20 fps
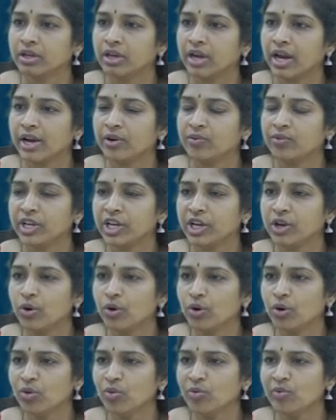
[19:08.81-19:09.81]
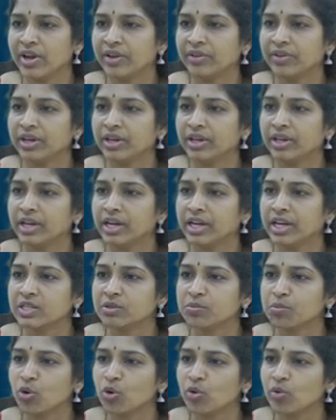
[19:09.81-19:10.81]
And we know when it is
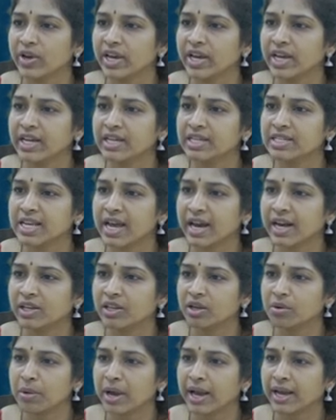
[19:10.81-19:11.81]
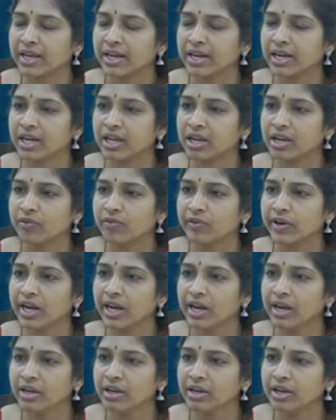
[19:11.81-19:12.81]
moving inside the magnetic
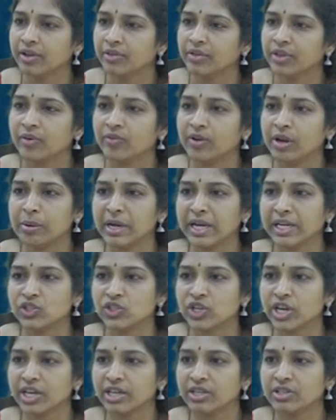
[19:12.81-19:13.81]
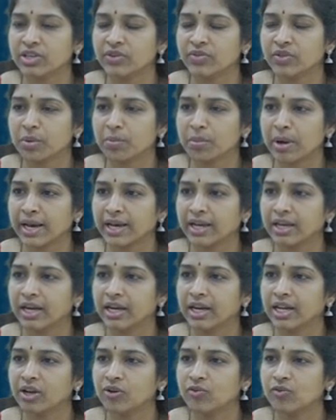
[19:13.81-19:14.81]
field, there will be a change in the
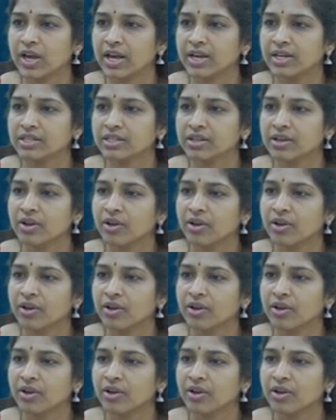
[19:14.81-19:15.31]
magnetic flux.